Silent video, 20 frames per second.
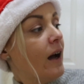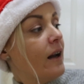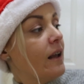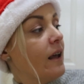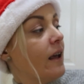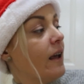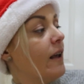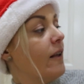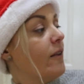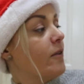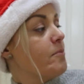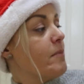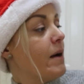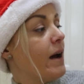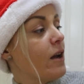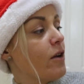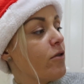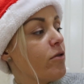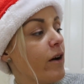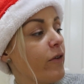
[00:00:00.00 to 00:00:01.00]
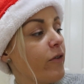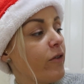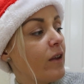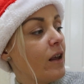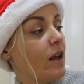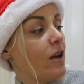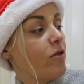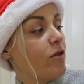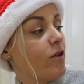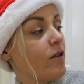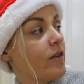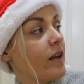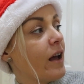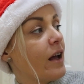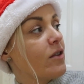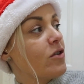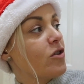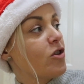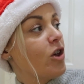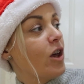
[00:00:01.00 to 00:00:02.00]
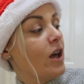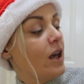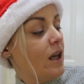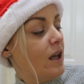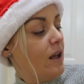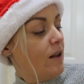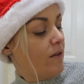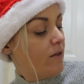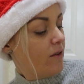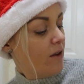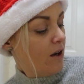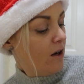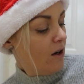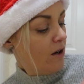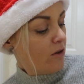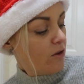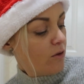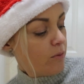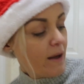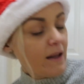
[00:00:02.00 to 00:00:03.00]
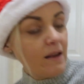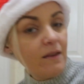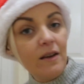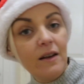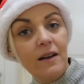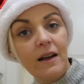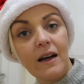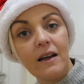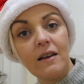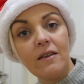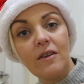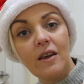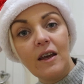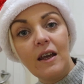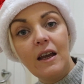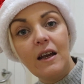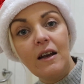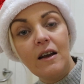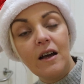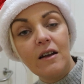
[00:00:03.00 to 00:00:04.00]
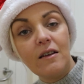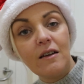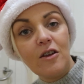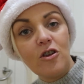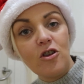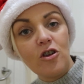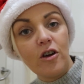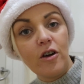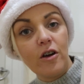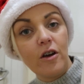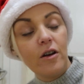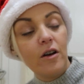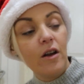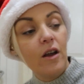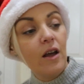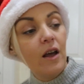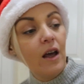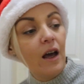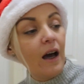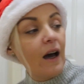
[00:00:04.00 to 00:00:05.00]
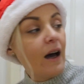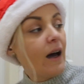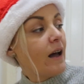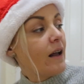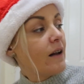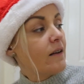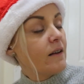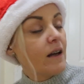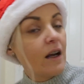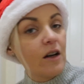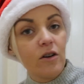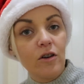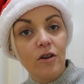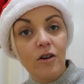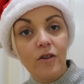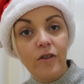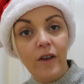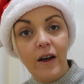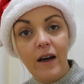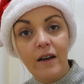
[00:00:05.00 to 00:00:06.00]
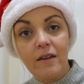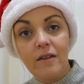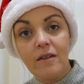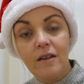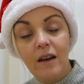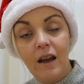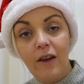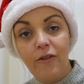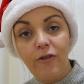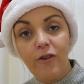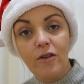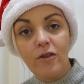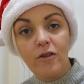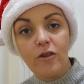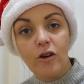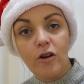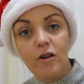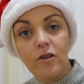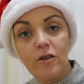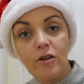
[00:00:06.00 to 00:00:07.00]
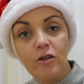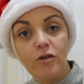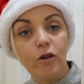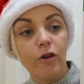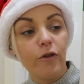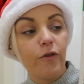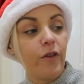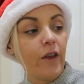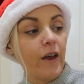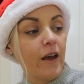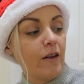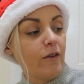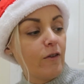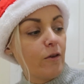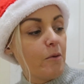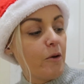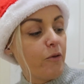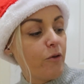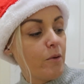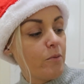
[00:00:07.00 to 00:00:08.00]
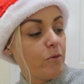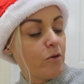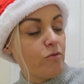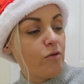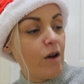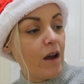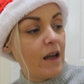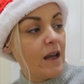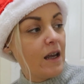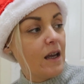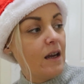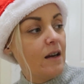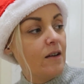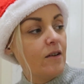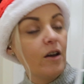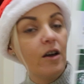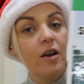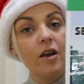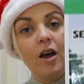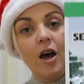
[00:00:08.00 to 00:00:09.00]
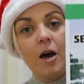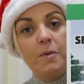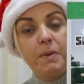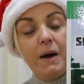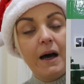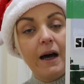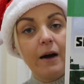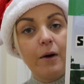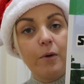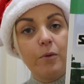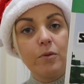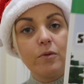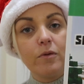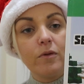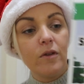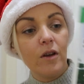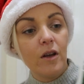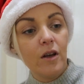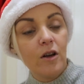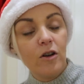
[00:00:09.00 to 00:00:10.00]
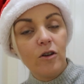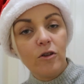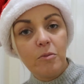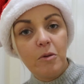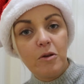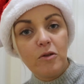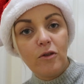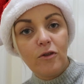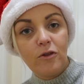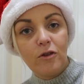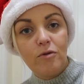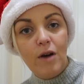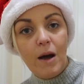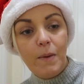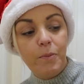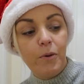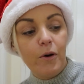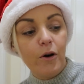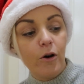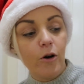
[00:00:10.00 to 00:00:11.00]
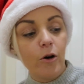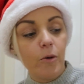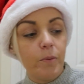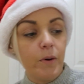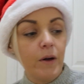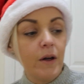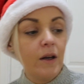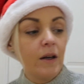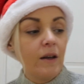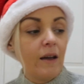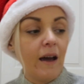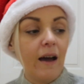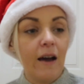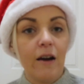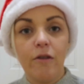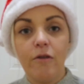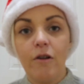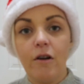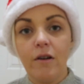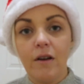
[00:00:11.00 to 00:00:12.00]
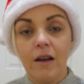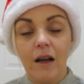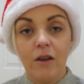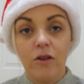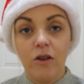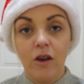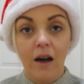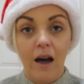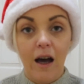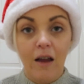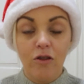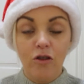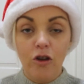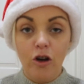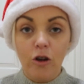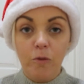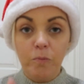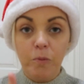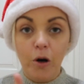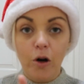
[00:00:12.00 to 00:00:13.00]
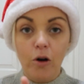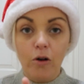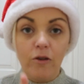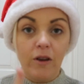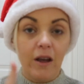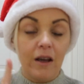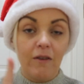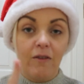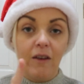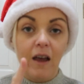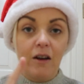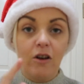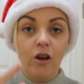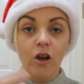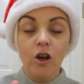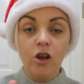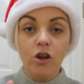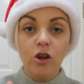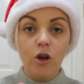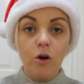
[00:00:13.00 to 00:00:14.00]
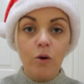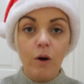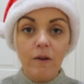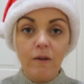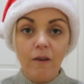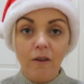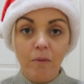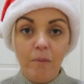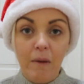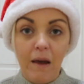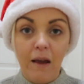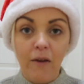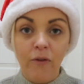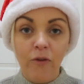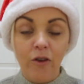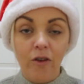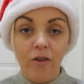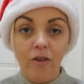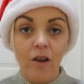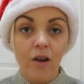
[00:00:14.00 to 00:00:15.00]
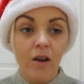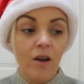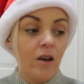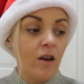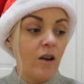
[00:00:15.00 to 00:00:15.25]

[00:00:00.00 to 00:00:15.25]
and it is Minecraft Secrets and Cheats 2019 edition, and I know that Nathan's going to love this. Something for him to read, £1, something just to wrap up. Can't go wrong, can you? And those books, like I said, you go into Smith's,